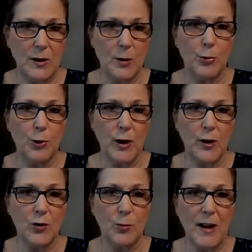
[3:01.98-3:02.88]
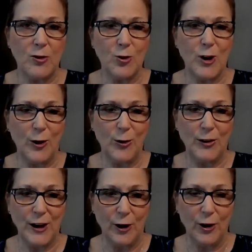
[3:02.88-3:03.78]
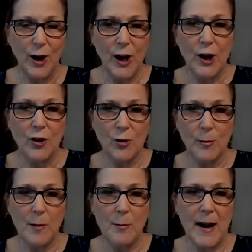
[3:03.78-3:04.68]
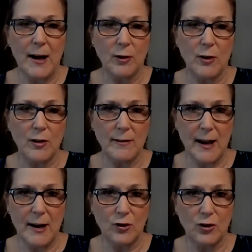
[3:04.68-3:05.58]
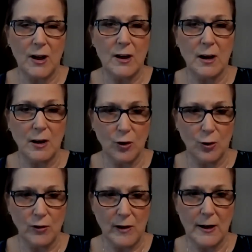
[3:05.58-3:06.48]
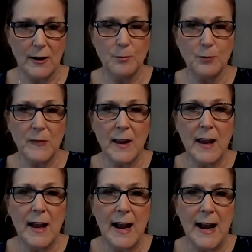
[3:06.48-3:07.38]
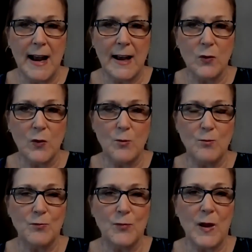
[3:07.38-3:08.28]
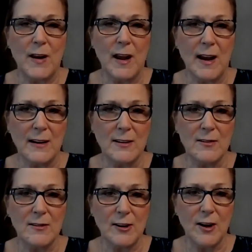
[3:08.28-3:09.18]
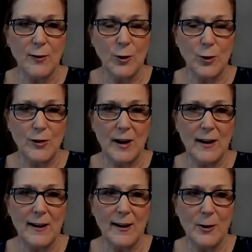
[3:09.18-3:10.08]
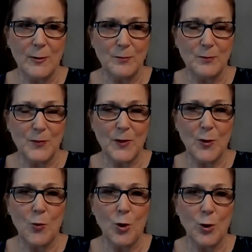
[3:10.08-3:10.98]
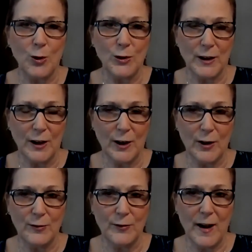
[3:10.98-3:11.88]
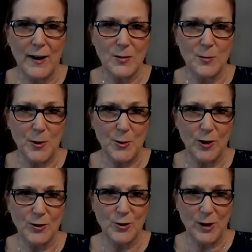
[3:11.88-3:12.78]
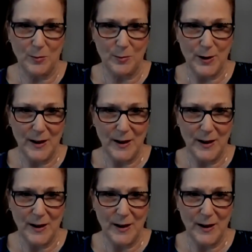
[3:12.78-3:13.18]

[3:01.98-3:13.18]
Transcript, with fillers: did employer sponsored healthcare. So my background is actually nursing. And then I discovered uh, the world of entrepreneurship.